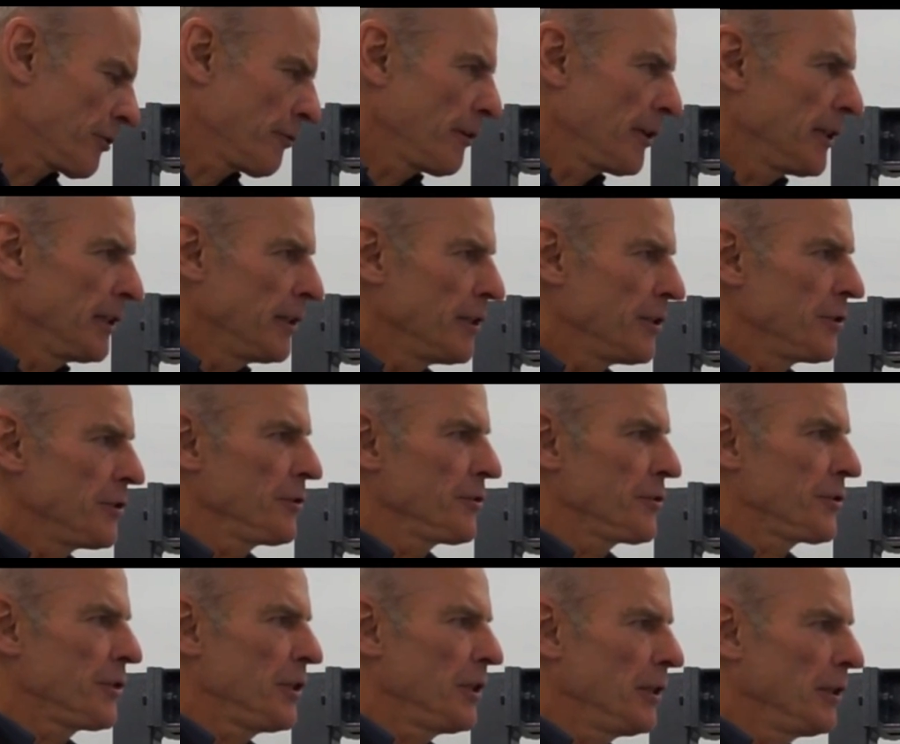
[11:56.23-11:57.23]
screen is you're
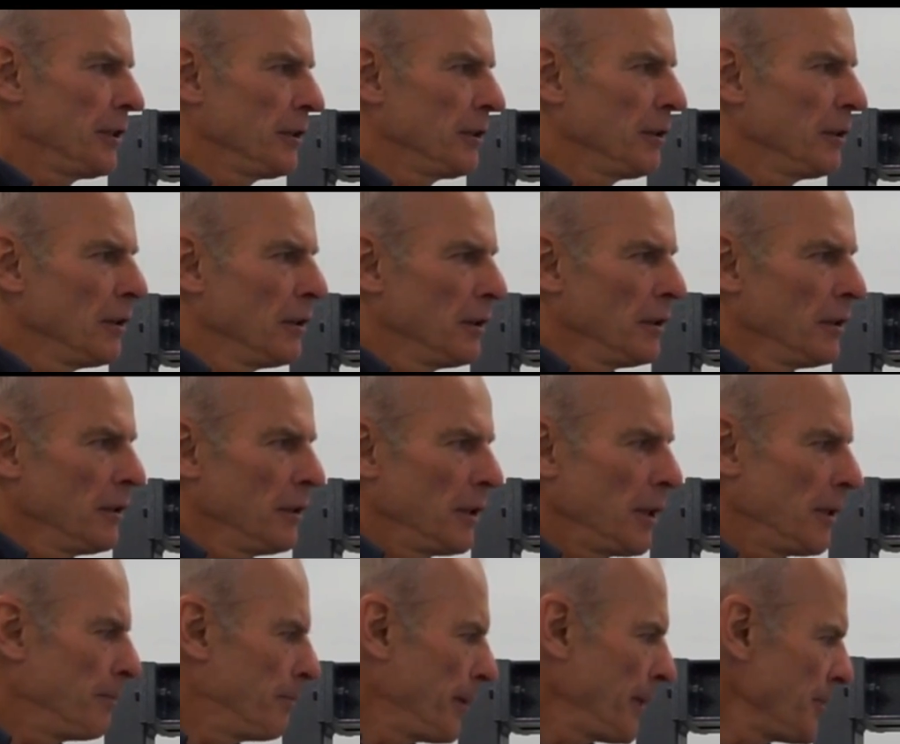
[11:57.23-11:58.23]
seeing
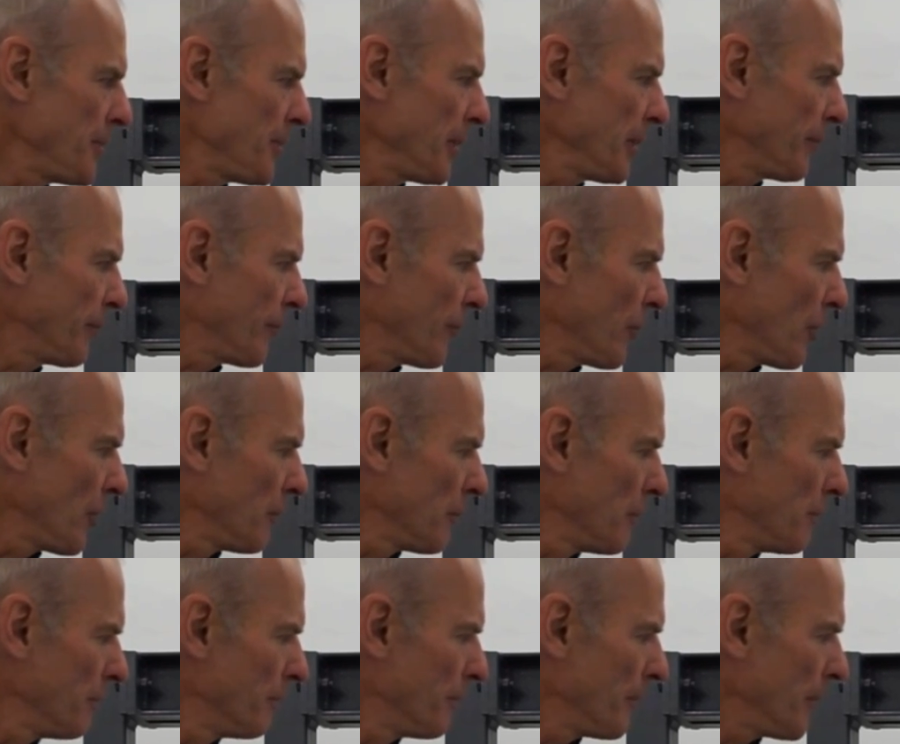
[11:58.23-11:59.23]
a beating
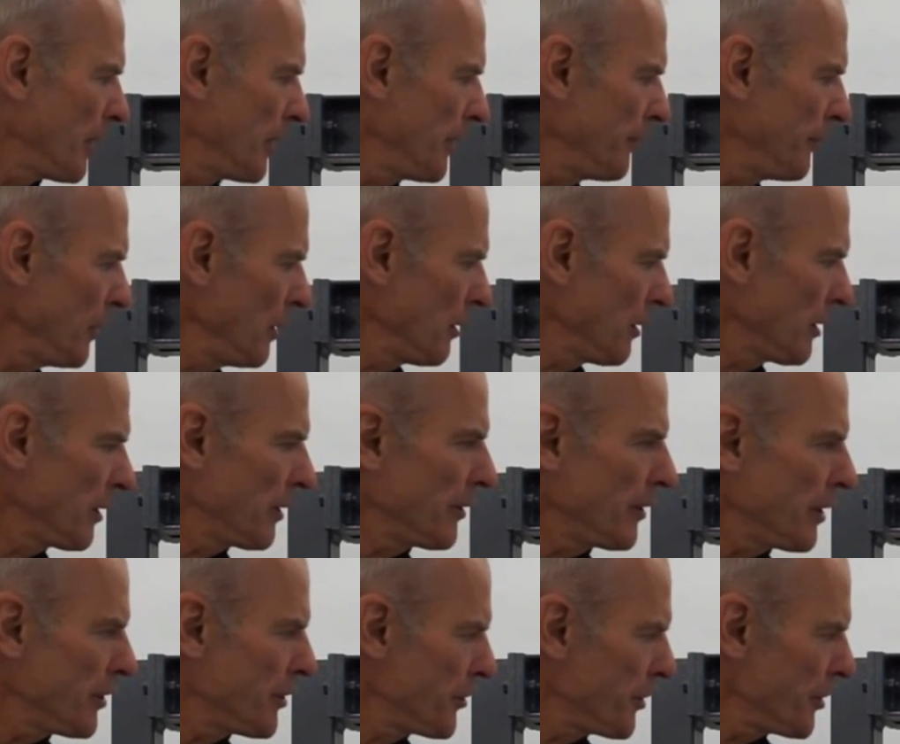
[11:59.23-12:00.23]
phenomenon, and if you look at
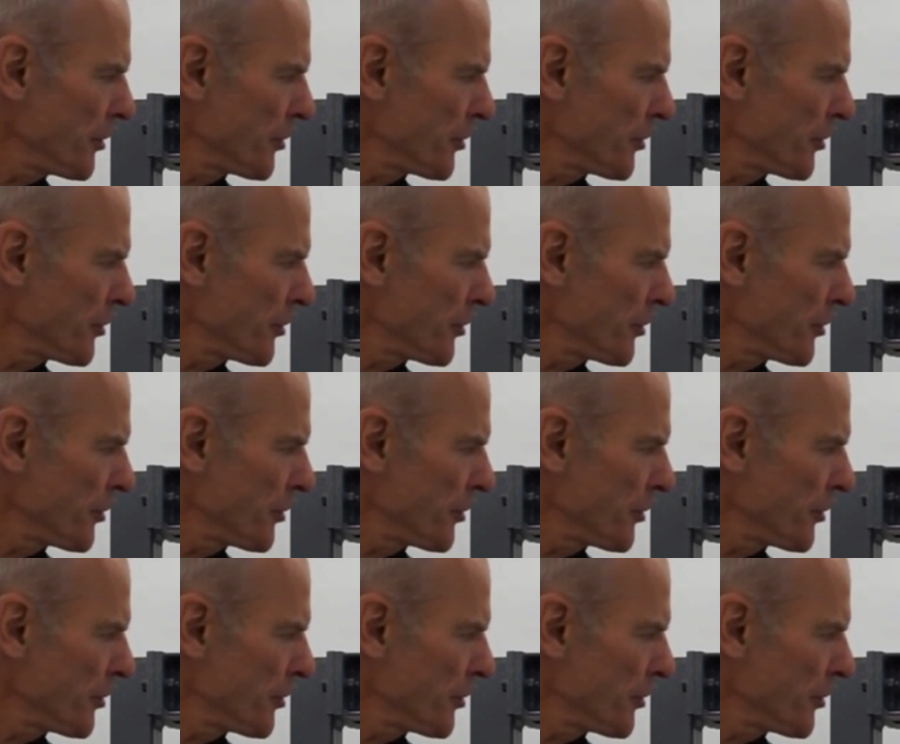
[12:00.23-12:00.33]
this,